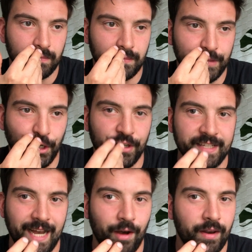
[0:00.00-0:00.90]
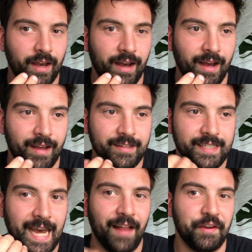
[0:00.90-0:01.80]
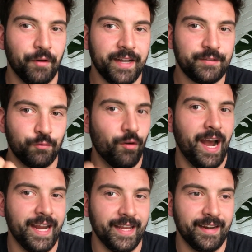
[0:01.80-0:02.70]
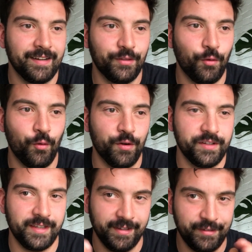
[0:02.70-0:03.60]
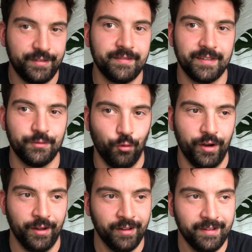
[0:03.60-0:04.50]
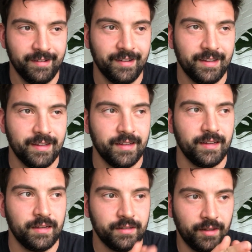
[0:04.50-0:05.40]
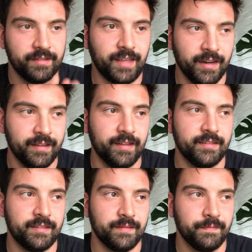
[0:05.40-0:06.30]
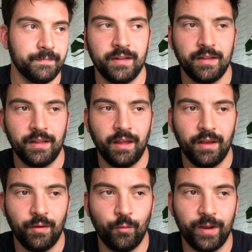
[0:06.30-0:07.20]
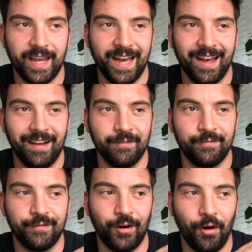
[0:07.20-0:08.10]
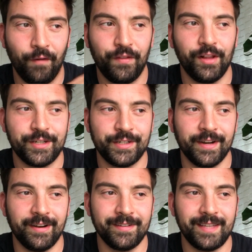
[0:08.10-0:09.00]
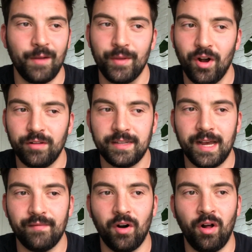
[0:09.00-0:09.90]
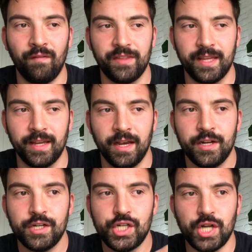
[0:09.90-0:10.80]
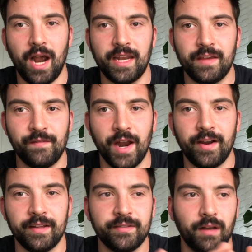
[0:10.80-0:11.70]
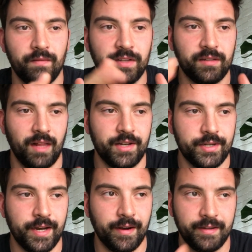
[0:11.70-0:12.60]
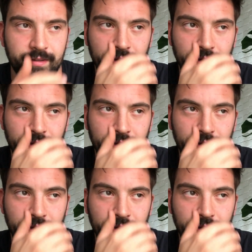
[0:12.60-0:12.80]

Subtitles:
Turns out Calyrex riding the horse is real. So let's get into this. We have all of the legendaries, and we also have all of the shiny variants of these legendaries.